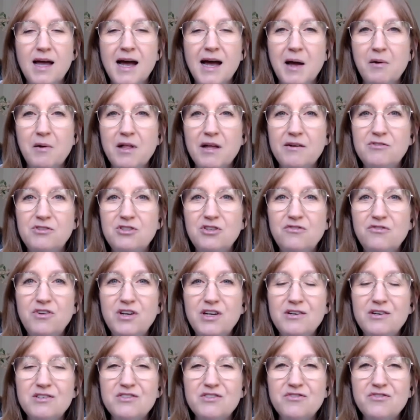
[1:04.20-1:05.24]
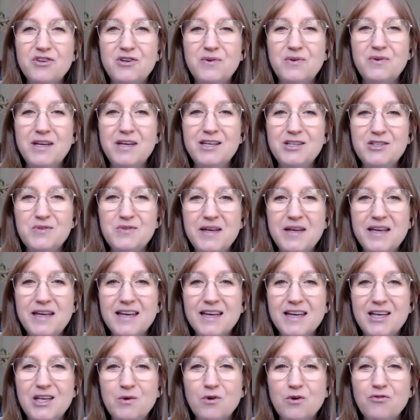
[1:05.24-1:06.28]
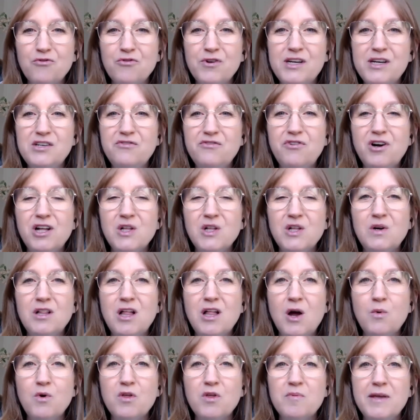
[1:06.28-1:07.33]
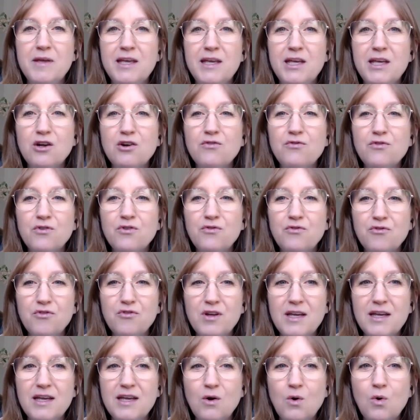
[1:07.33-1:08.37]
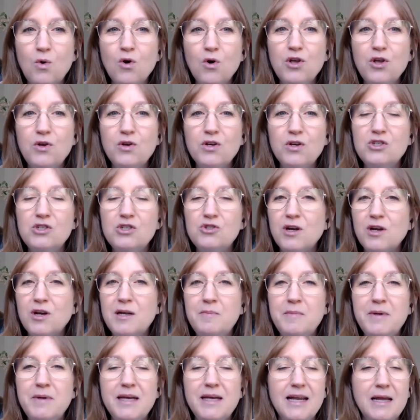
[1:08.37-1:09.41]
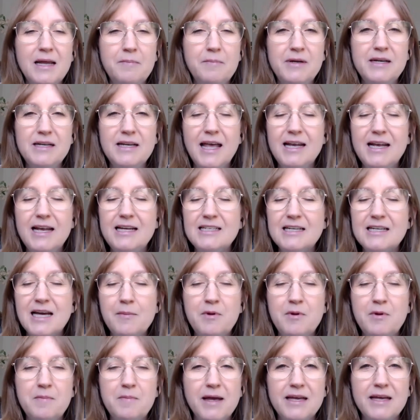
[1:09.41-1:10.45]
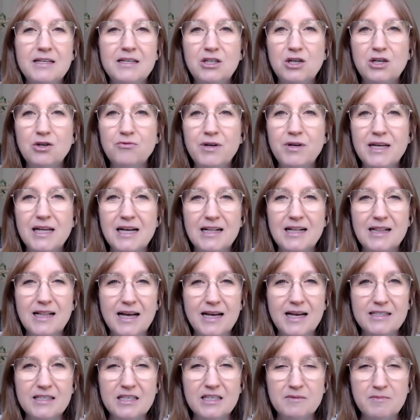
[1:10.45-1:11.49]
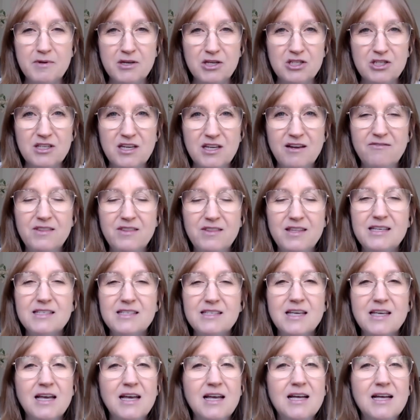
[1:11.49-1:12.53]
I will have two videos for you each week. You are free to follow along with me here for free, or you can join me at any, any time in my adult reading class, especially if these